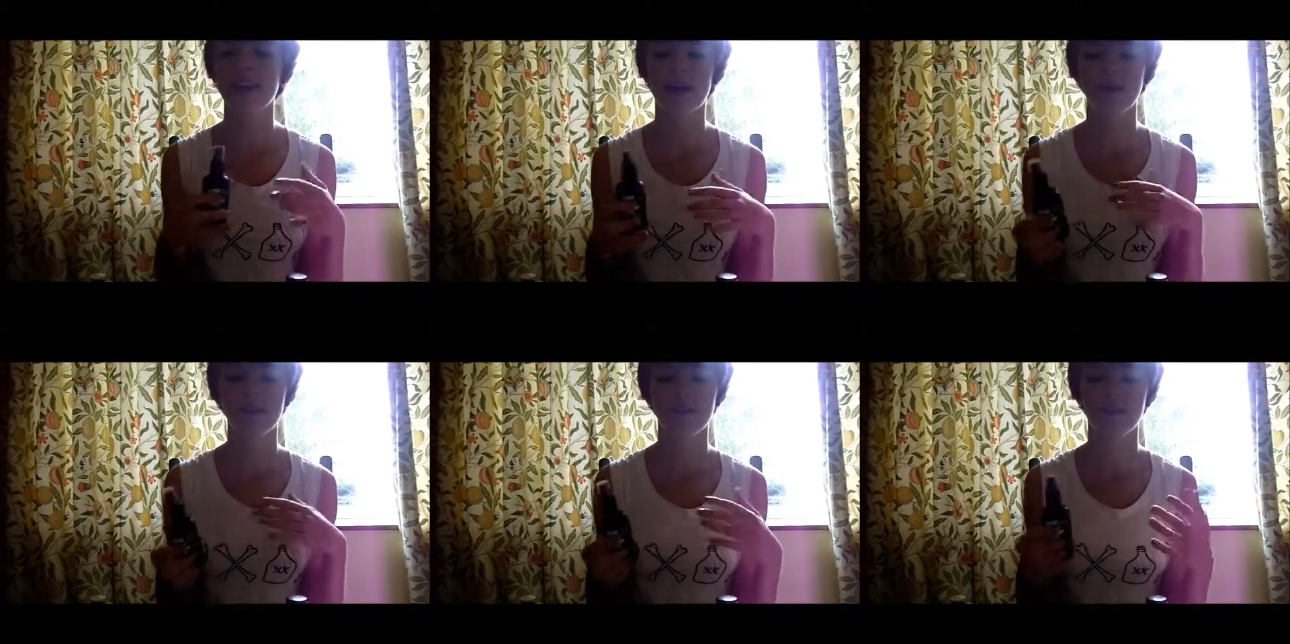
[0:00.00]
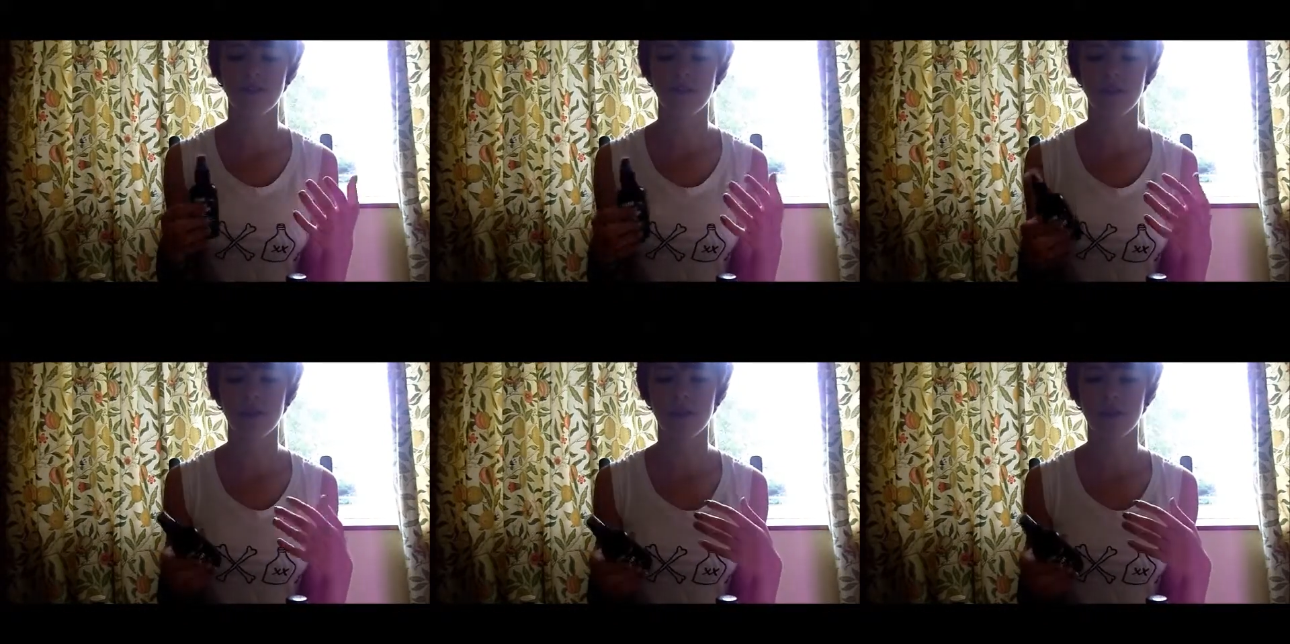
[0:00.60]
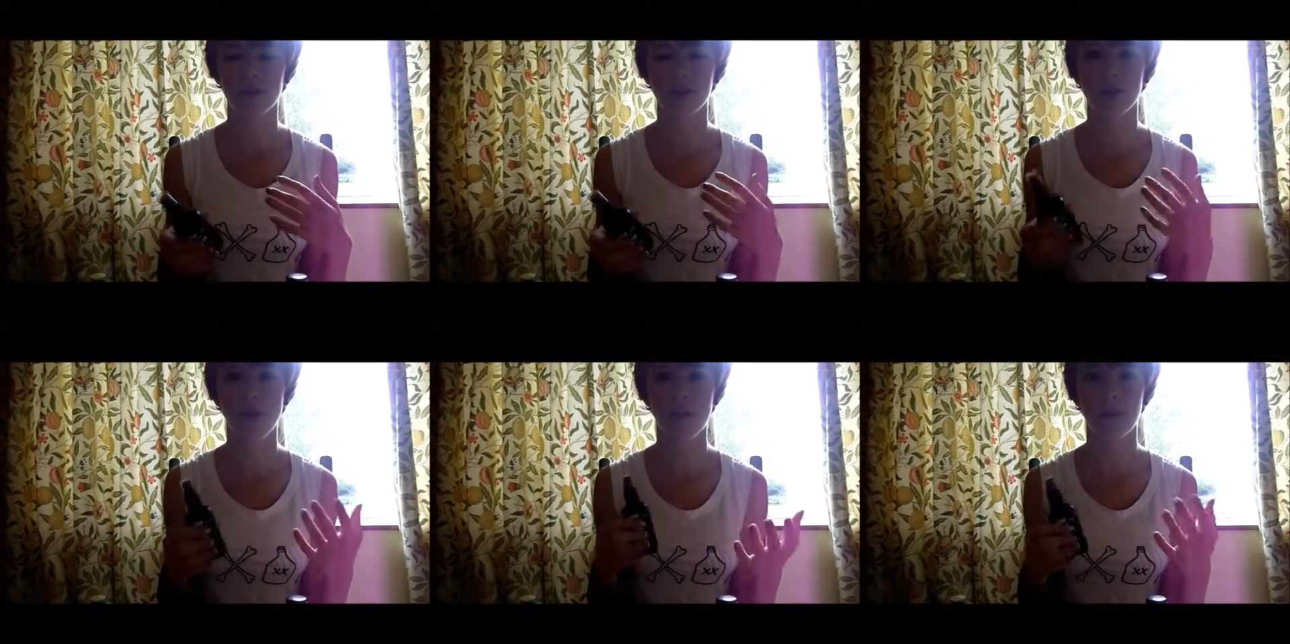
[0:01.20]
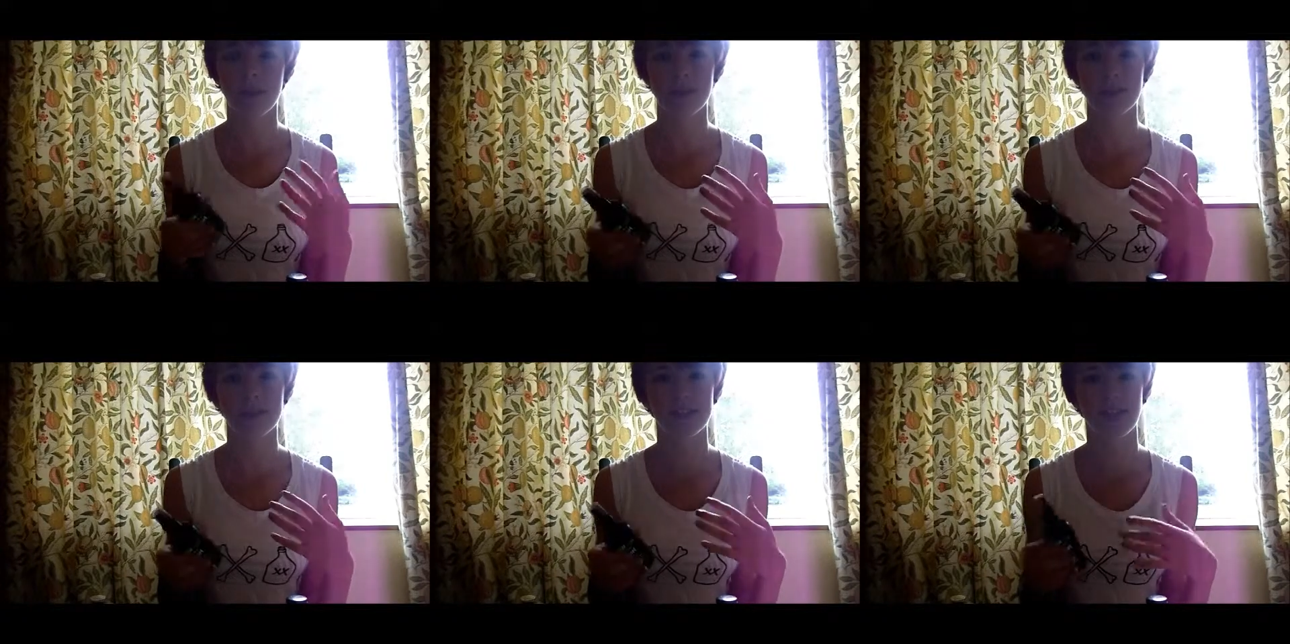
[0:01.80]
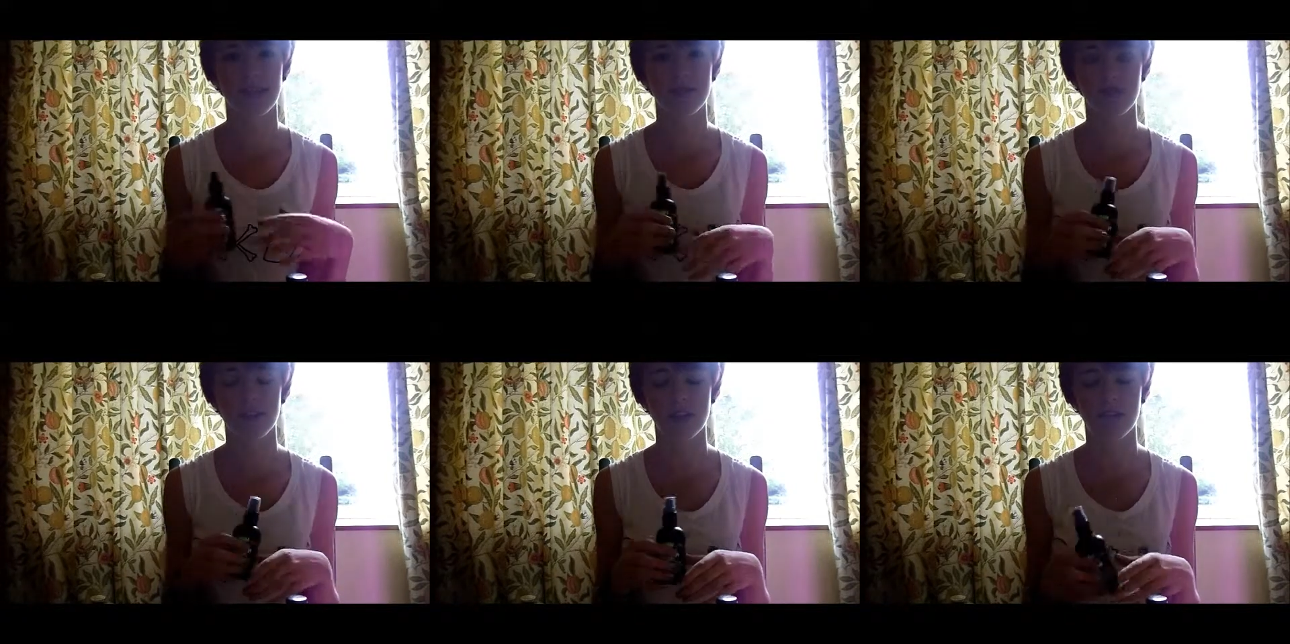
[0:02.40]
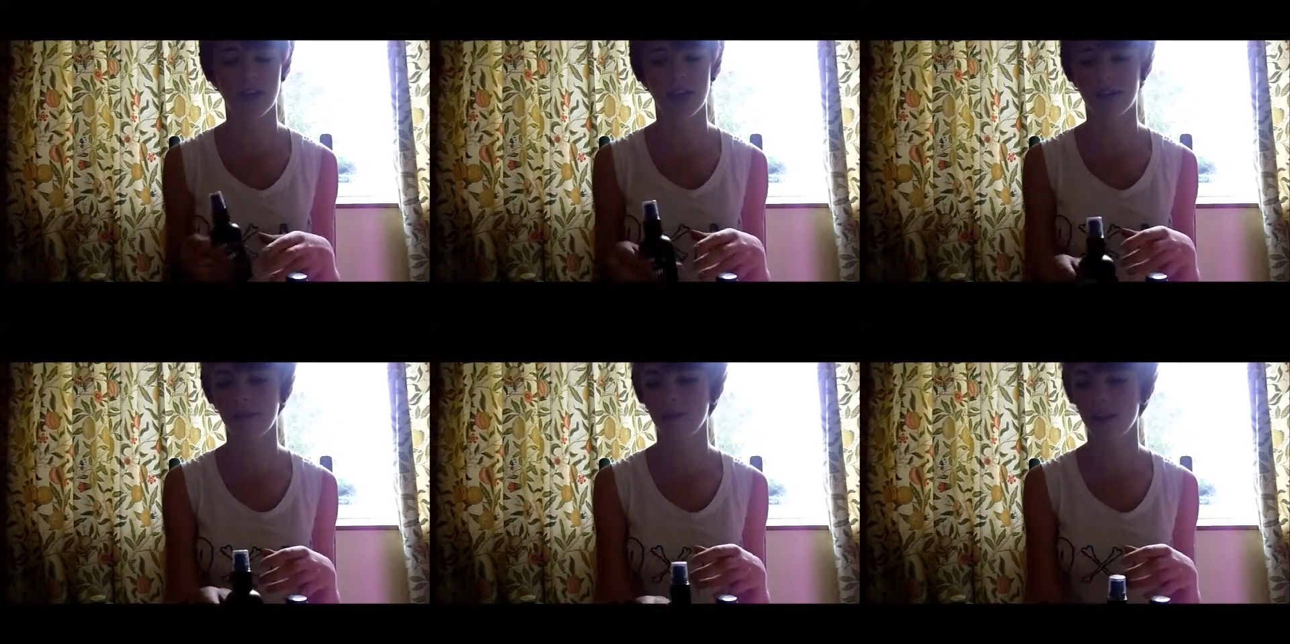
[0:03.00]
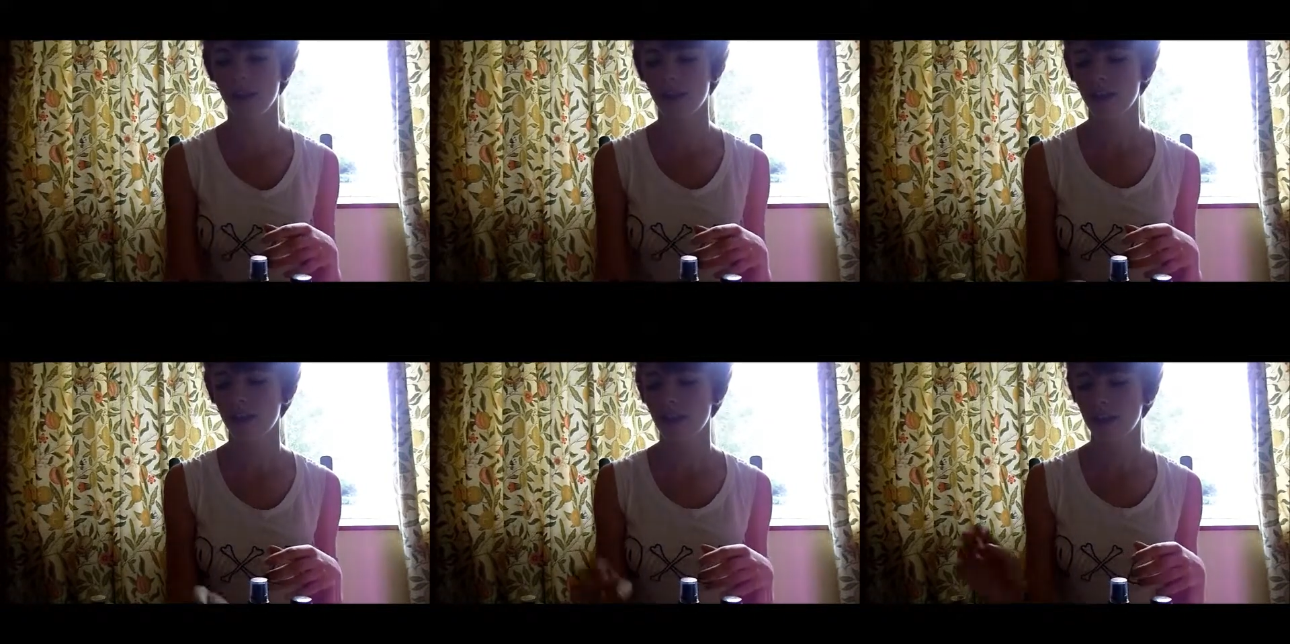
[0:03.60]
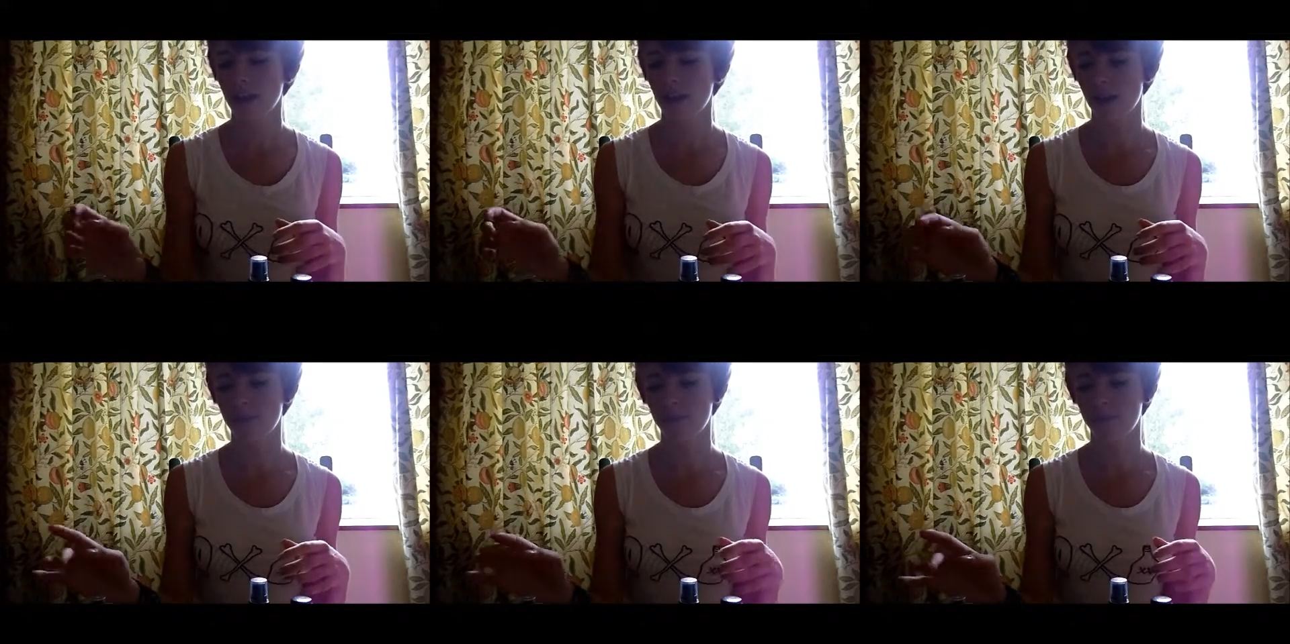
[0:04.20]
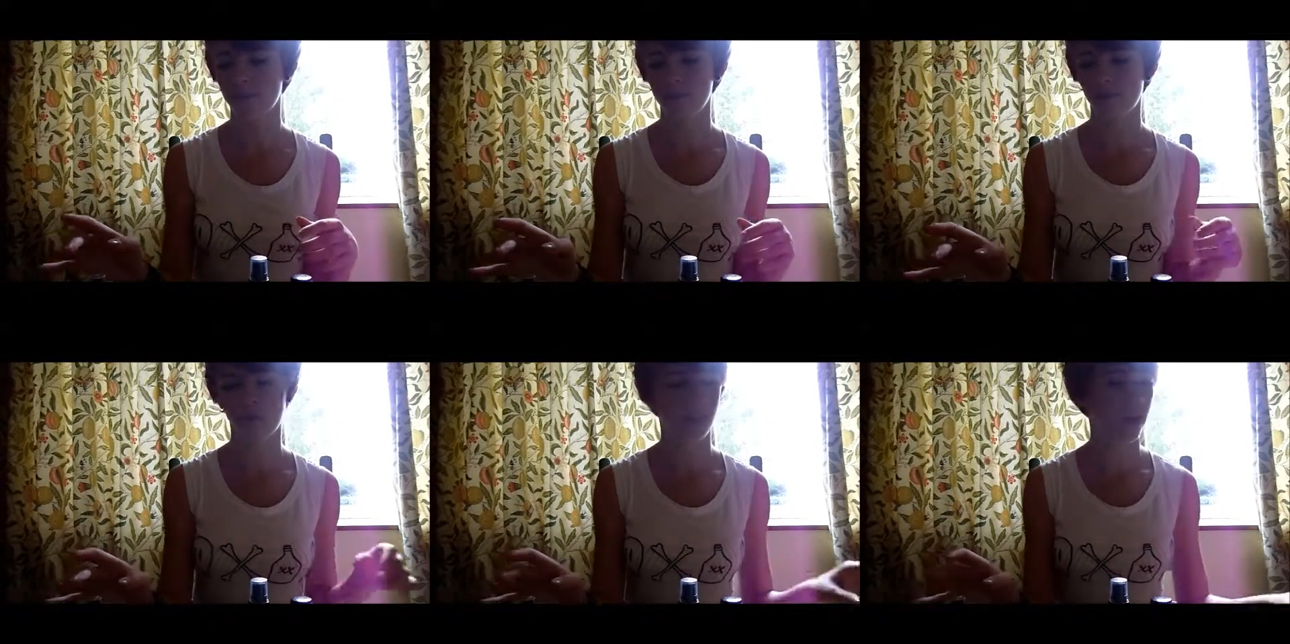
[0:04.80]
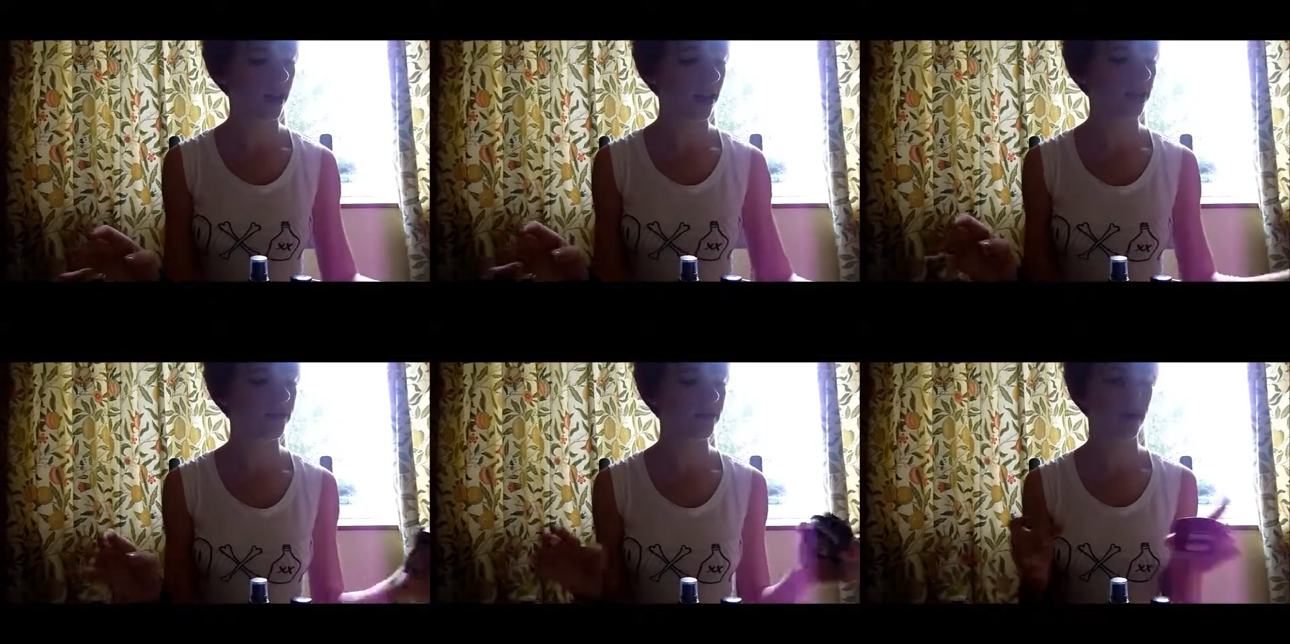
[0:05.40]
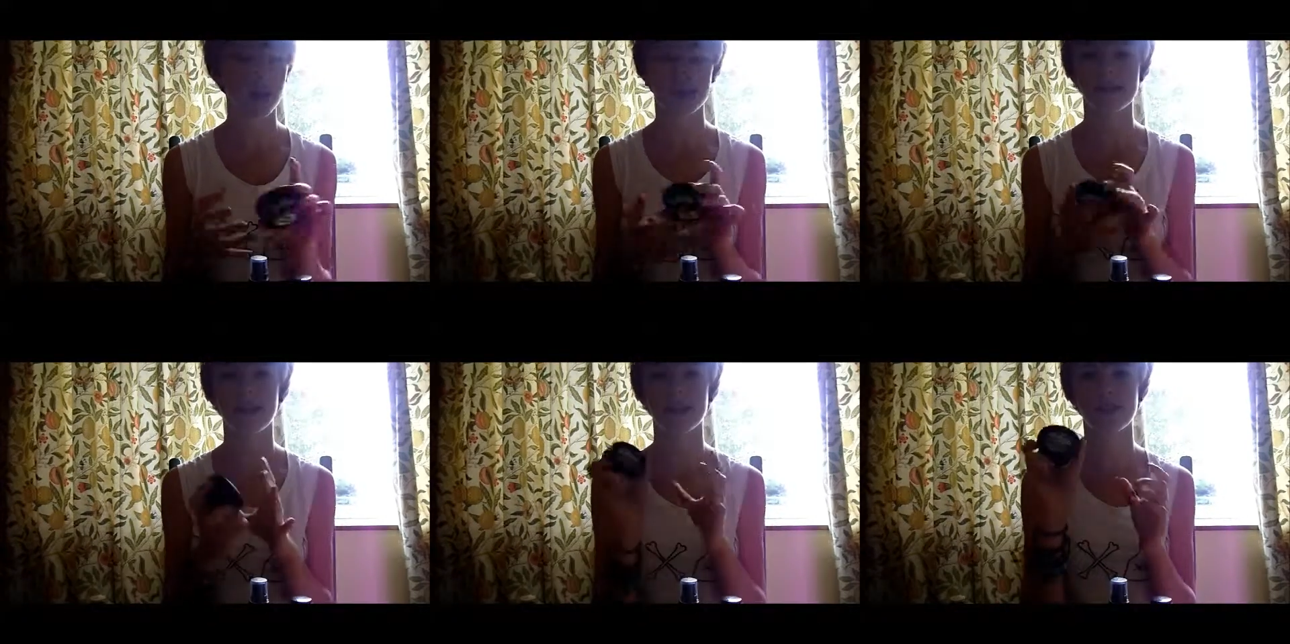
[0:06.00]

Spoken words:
(no speaker visible)